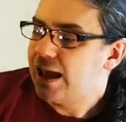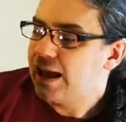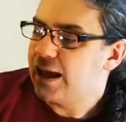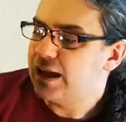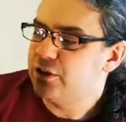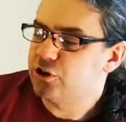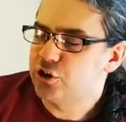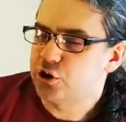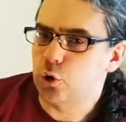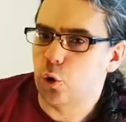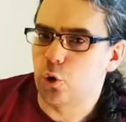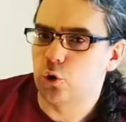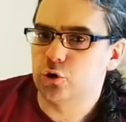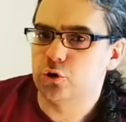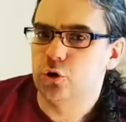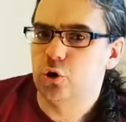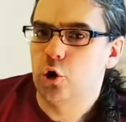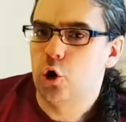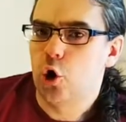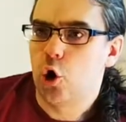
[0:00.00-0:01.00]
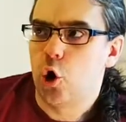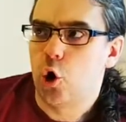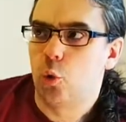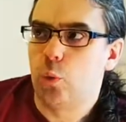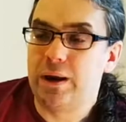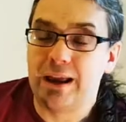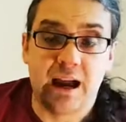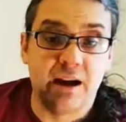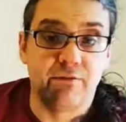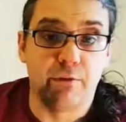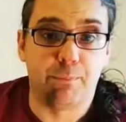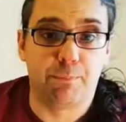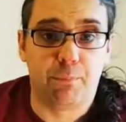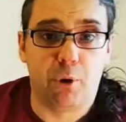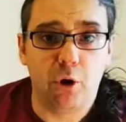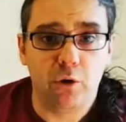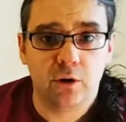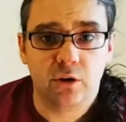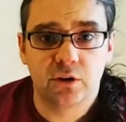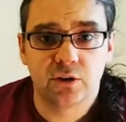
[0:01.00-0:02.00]
In short, we have a
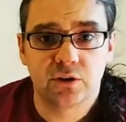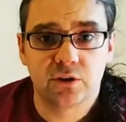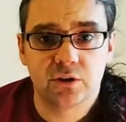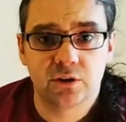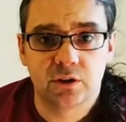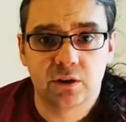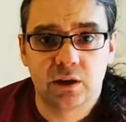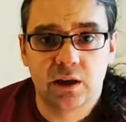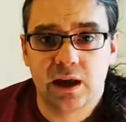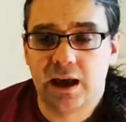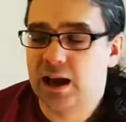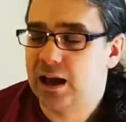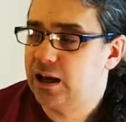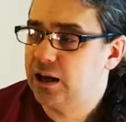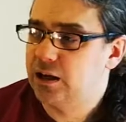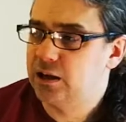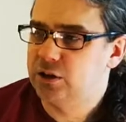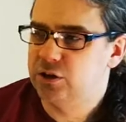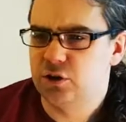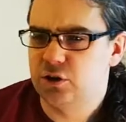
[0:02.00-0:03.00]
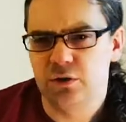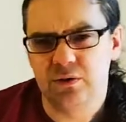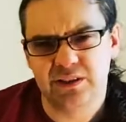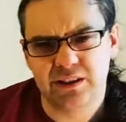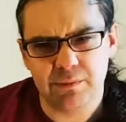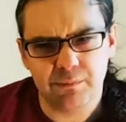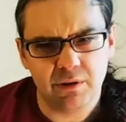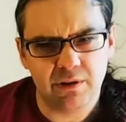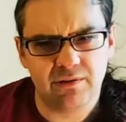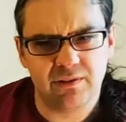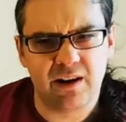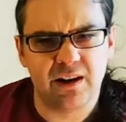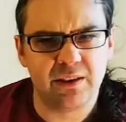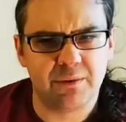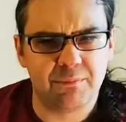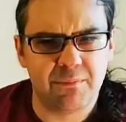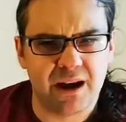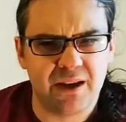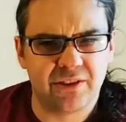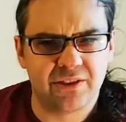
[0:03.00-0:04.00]
box, and to simplify the
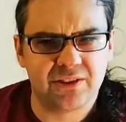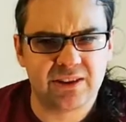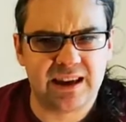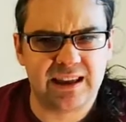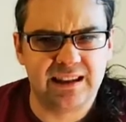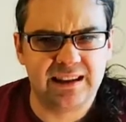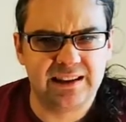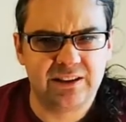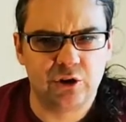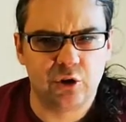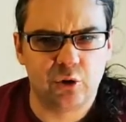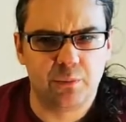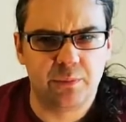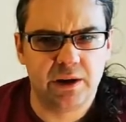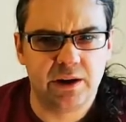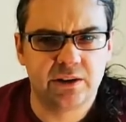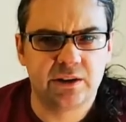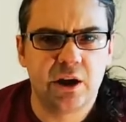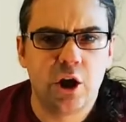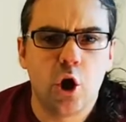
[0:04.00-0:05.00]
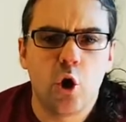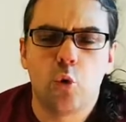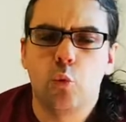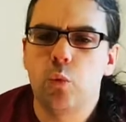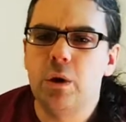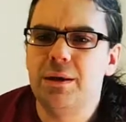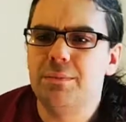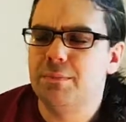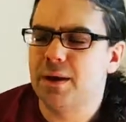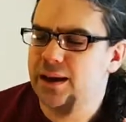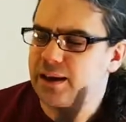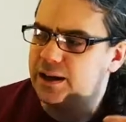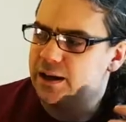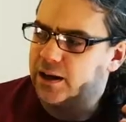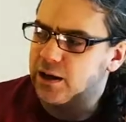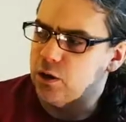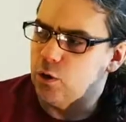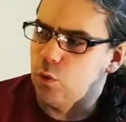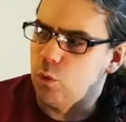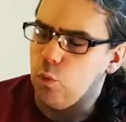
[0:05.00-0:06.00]
maths a little bit, we make
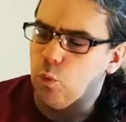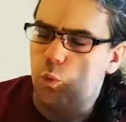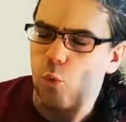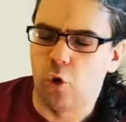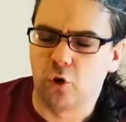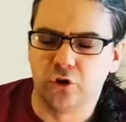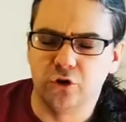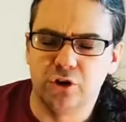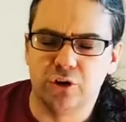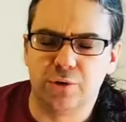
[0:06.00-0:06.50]
it one